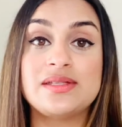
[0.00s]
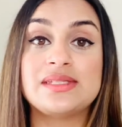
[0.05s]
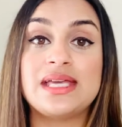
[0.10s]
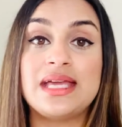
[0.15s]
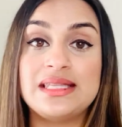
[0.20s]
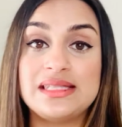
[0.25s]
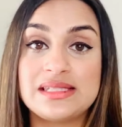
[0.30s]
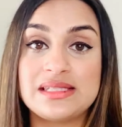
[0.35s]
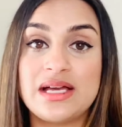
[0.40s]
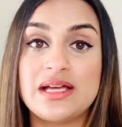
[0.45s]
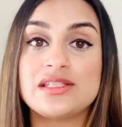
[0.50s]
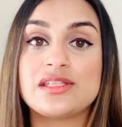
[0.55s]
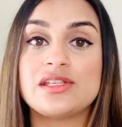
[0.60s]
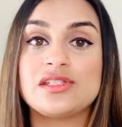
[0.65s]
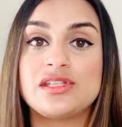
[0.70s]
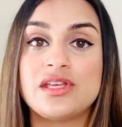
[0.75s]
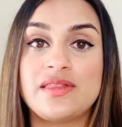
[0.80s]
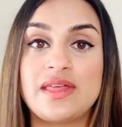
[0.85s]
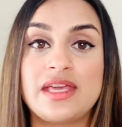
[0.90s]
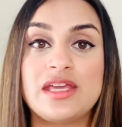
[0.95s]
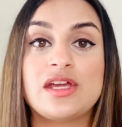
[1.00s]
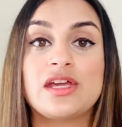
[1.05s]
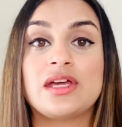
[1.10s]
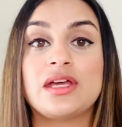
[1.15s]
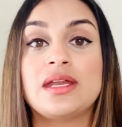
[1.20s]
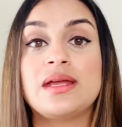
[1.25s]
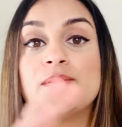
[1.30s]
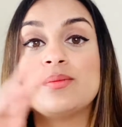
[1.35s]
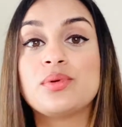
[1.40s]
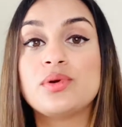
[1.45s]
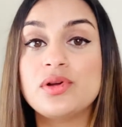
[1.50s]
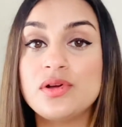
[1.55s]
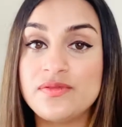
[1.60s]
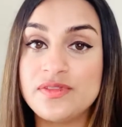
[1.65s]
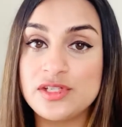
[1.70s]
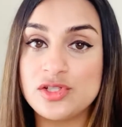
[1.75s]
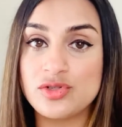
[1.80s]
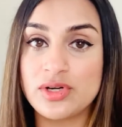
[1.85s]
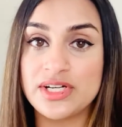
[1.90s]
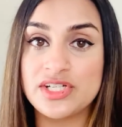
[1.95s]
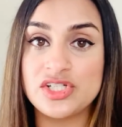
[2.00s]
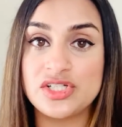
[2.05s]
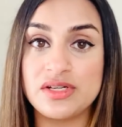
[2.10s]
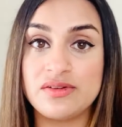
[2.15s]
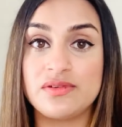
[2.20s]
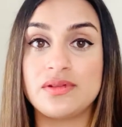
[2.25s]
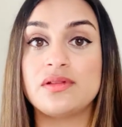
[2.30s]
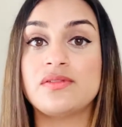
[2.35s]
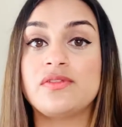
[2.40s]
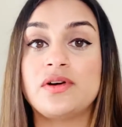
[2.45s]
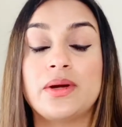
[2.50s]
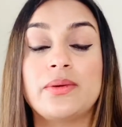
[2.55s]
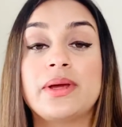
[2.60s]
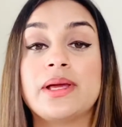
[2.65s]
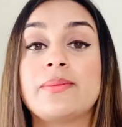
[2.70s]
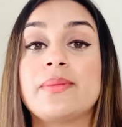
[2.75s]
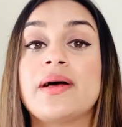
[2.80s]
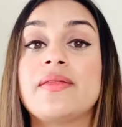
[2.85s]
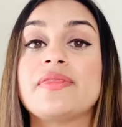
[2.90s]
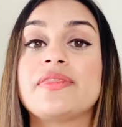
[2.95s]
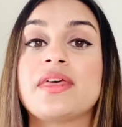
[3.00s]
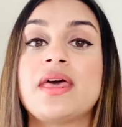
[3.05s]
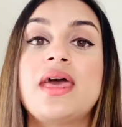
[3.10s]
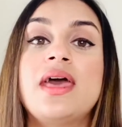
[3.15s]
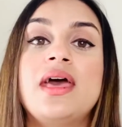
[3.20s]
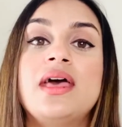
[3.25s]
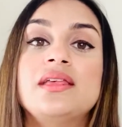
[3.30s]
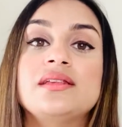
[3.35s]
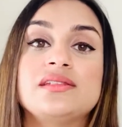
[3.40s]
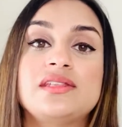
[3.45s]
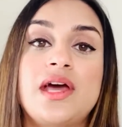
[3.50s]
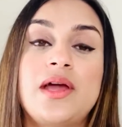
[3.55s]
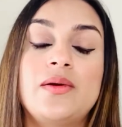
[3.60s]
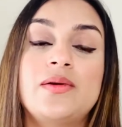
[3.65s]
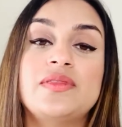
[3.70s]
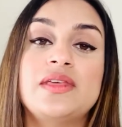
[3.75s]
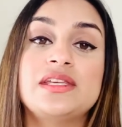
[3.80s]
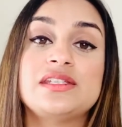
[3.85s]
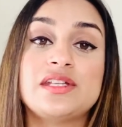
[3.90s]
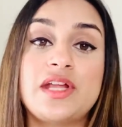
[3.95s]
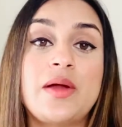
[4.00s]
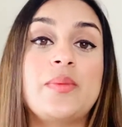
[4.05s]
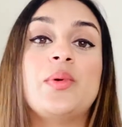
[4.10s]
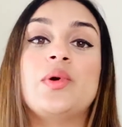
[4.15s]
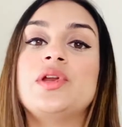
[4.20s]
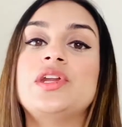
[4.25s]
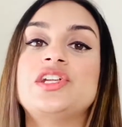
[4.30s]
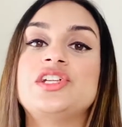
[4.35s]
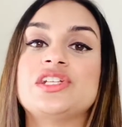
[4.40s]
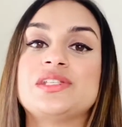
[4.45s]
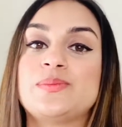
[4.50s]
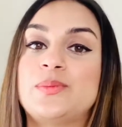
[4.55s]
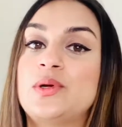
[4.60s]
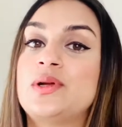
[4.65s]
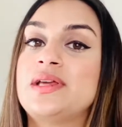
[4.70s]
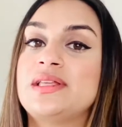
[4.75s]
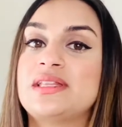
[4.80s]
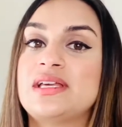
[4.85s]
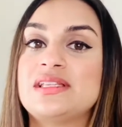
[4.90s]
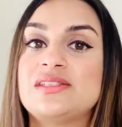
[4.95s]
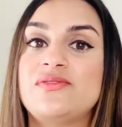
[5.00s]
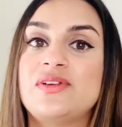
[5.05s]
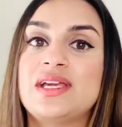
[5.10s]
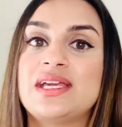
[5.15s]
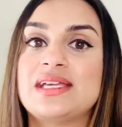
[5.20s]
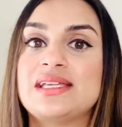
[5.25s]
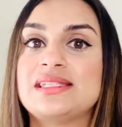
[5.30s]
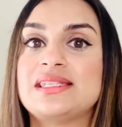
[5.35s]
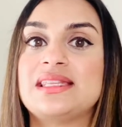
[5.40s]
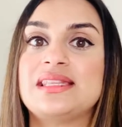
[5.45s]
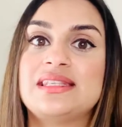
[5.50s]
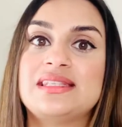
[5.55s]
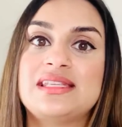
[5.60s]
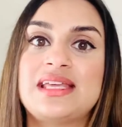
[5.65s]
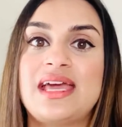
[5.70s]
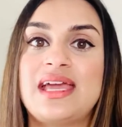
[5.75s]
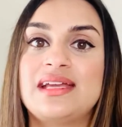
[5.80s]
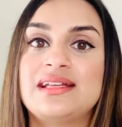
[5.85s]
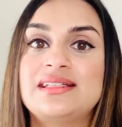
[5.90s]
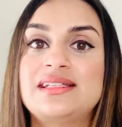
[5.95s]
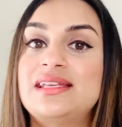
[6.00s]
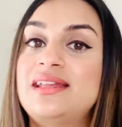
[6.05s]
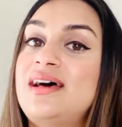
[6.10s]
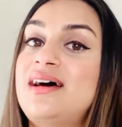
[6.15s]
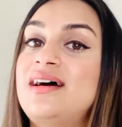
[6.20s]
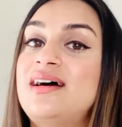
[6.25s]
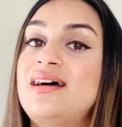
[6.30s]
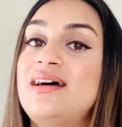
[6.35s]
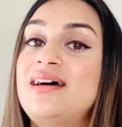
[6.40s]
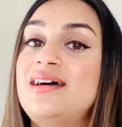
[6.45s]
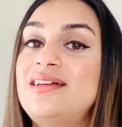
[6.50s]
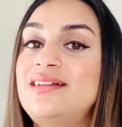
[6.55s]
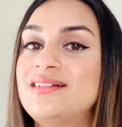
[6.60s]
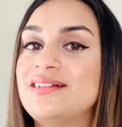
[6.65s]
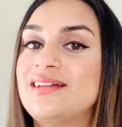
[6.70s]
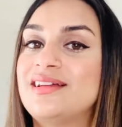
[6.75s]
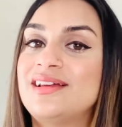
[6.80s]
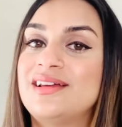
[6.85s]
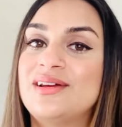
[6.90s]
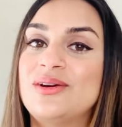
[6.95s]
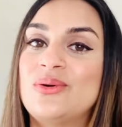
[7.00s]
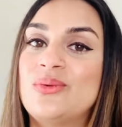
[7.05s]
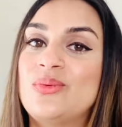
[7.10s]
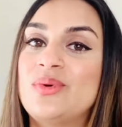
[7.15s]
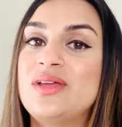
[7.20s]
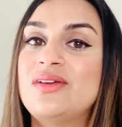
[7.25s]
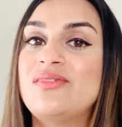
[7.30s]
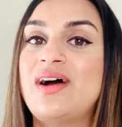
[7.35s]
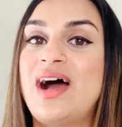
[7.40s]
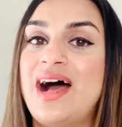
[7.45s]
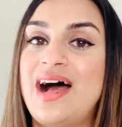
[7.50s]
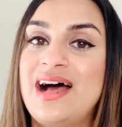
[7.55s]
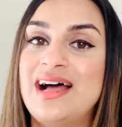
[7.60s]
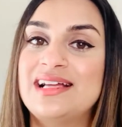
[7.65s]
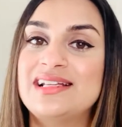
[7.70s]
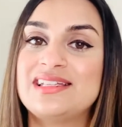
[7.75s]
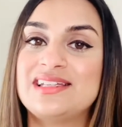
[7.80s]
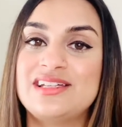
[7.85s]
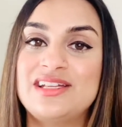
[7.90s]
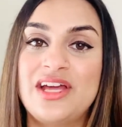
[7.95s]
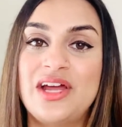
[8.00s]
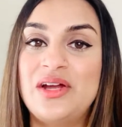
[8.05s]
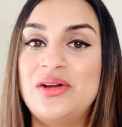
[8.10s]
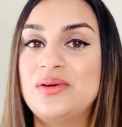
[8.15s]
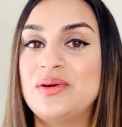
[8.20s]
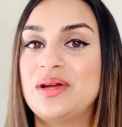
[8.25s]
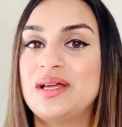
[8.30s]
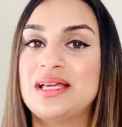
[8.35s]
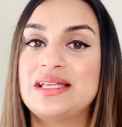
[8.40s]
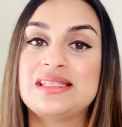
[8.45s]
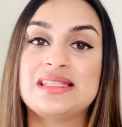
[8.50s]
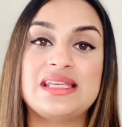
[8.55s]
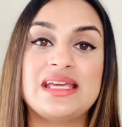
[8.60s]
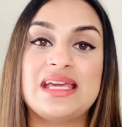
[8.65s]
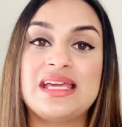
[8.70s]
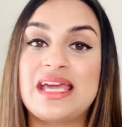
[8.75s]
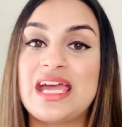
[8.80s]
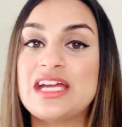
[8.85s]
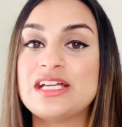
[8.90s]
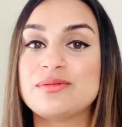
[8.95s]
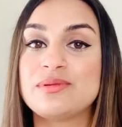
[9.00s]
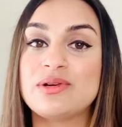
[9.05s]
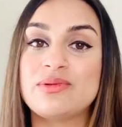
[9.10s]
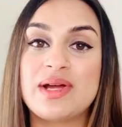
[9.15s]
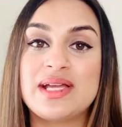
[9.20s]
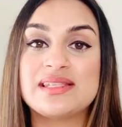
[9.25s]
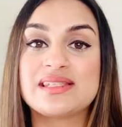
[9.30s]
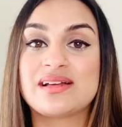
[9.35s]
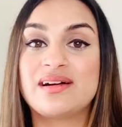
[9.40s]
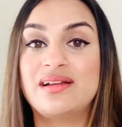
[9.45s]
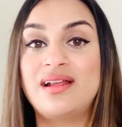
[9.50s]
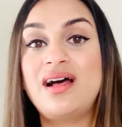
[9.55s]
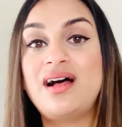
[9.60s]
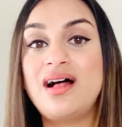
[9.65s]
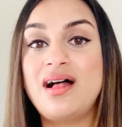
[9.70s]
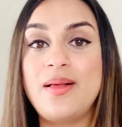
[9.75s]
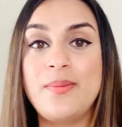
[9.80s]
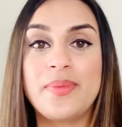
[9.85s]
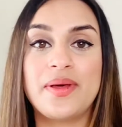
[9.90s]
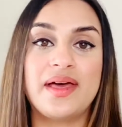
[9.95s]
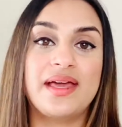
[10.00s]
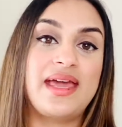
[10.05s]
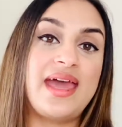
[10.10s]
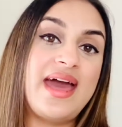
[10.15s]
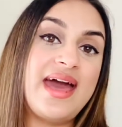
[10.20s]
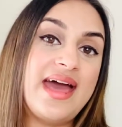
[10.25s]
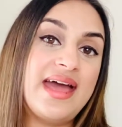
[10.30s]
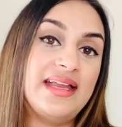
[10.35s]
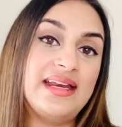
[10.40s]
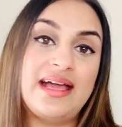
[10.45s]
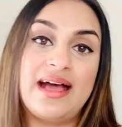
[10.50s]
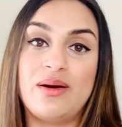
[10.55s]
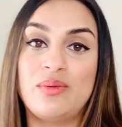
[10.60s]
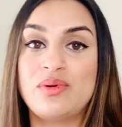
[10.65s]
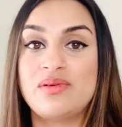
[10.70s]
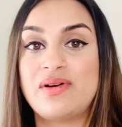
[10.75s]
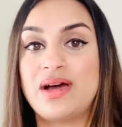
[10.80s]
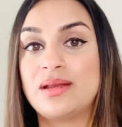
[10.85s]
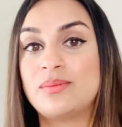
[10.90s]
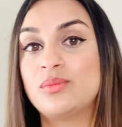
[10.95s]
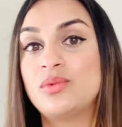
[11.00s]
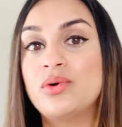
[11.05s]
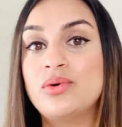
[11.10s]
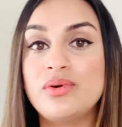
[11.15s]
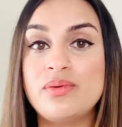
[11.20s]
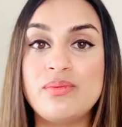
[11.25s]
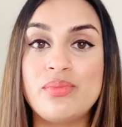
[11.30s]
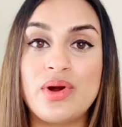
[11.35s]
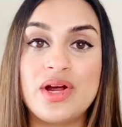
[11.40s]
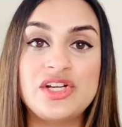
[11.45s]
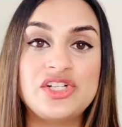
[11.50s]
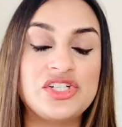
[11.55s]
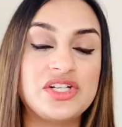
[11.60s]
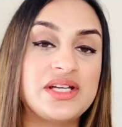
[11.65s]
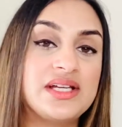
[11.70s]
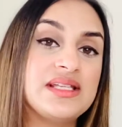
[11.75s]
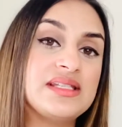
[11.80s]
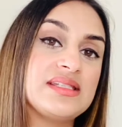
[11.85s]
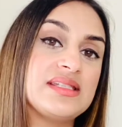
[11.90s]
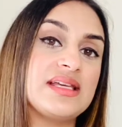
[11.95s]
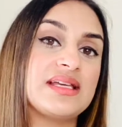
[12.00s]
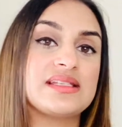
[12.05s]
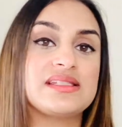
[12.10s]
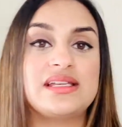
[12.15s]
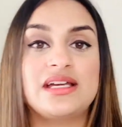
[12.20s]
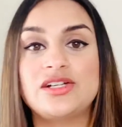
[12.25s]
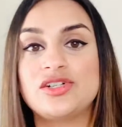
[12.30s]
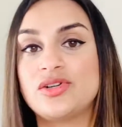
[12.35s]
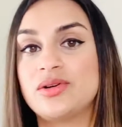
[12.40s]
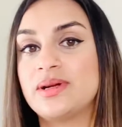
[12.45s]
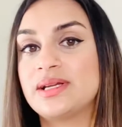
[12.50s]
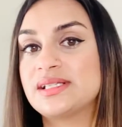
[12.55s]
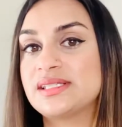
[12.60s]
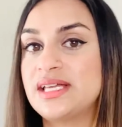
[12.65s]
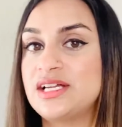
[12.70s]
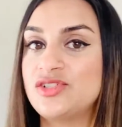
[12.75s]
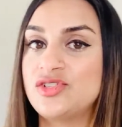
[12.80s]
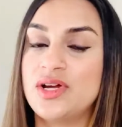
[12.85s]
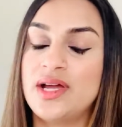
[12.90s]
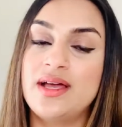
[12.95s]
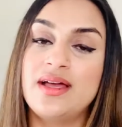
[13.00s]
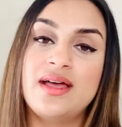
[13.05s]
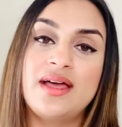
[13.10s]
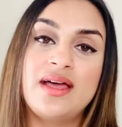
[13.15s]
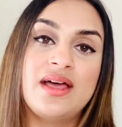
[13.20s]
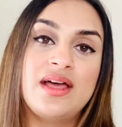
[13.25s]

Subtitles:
insights so that you can improve the strategy for the following month. So there's no point in just pulling those figures and saying, ta-da, we've had, the engagement rate's gone up again and we've had more impressions, etc., etc.